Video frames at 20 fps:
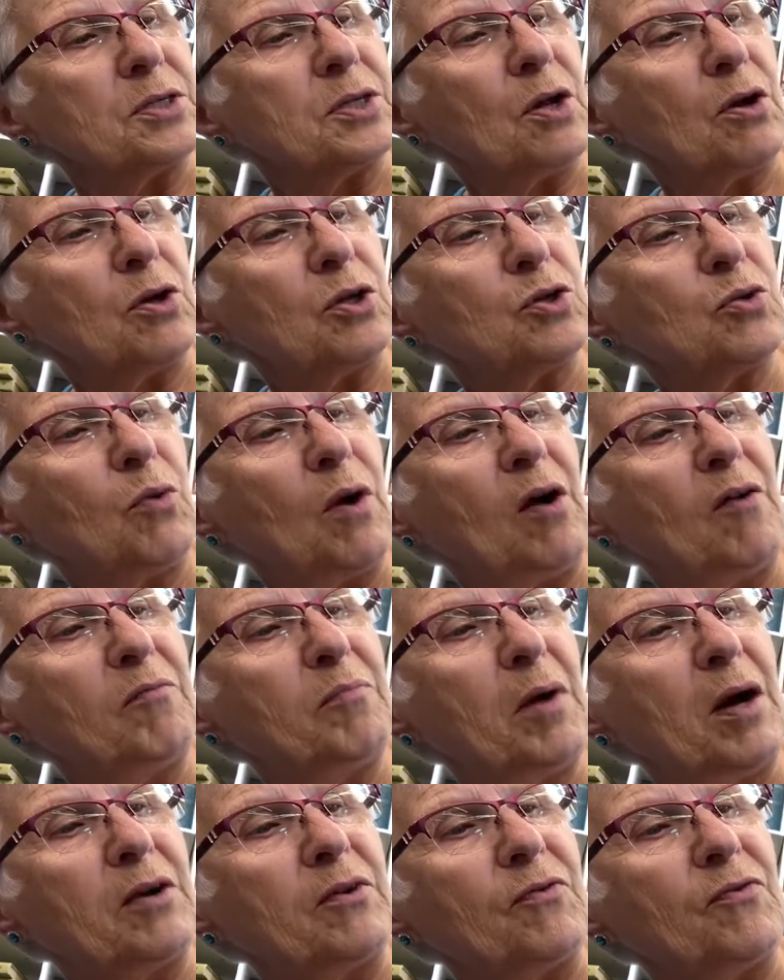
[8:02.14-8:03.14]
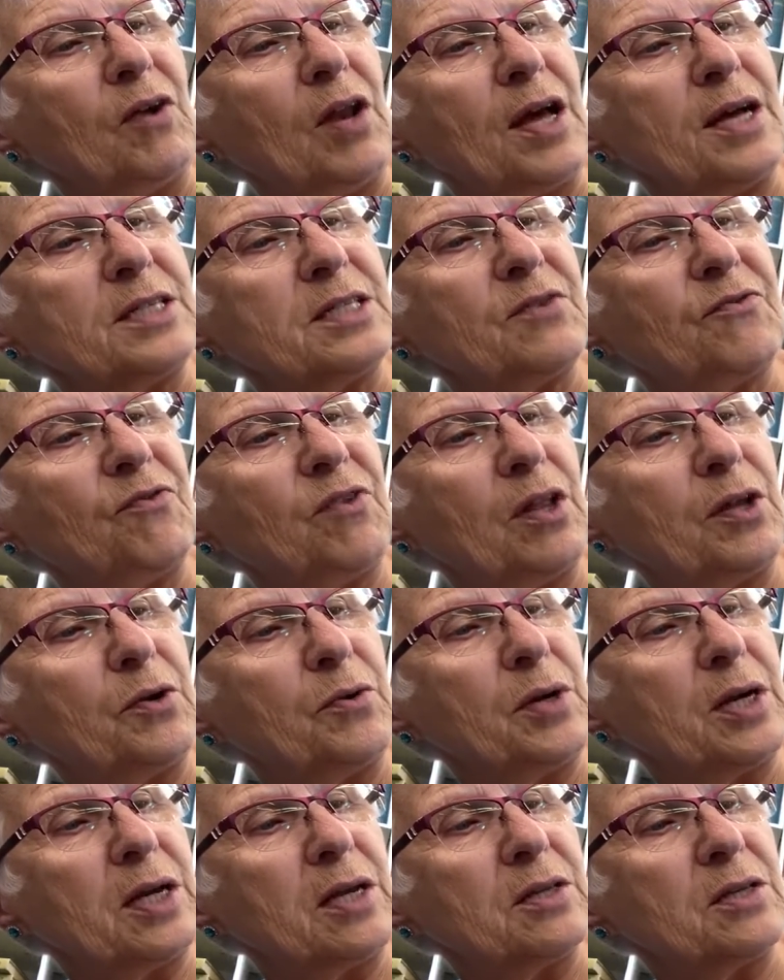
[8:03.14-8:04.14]
There are 12 butterflies
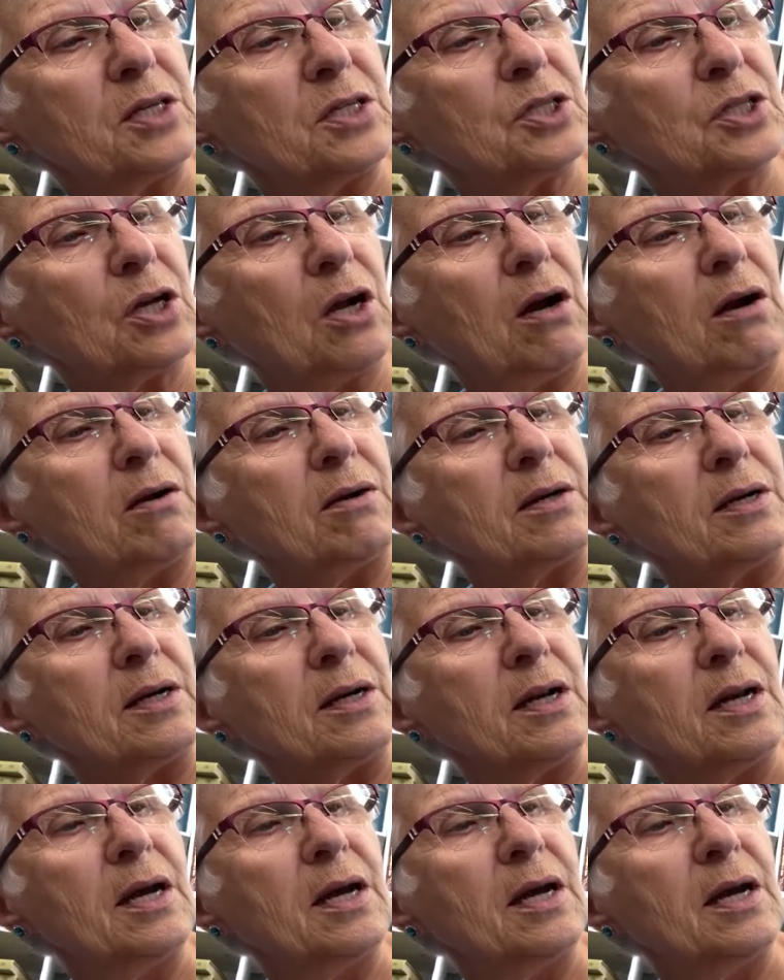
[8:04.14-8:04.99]
fluttering in this garden.